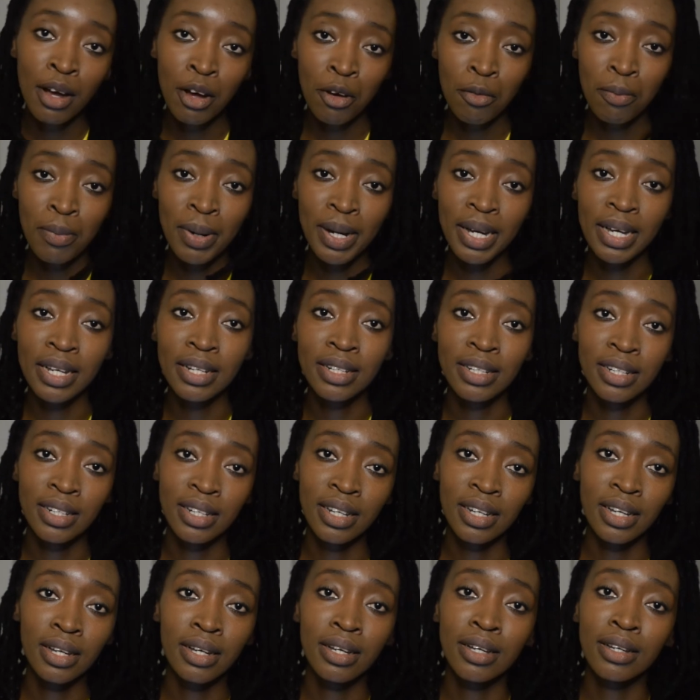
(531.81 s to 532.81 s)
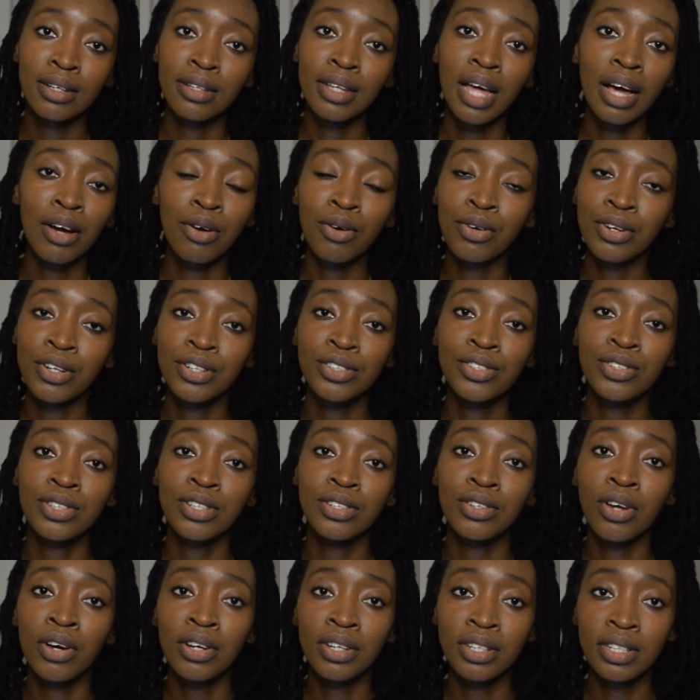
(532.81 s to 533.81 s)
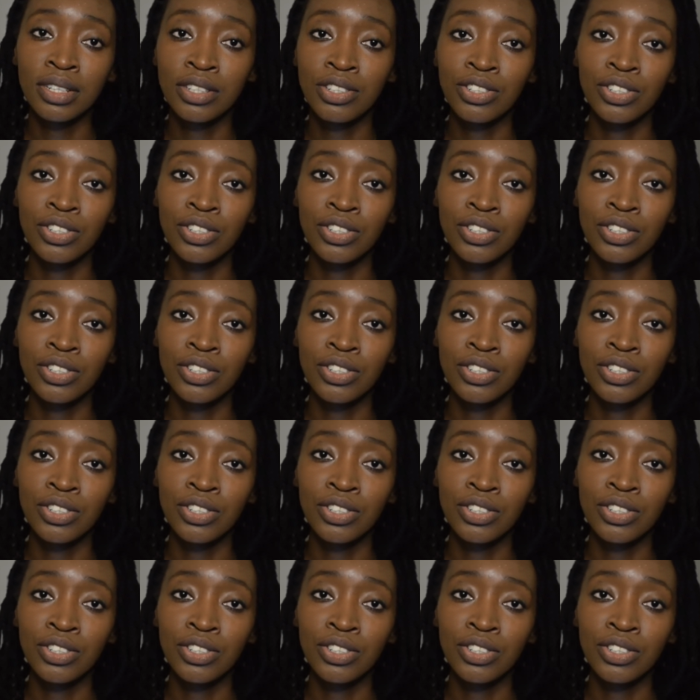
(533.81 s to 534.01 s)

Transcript: but according to the doccie,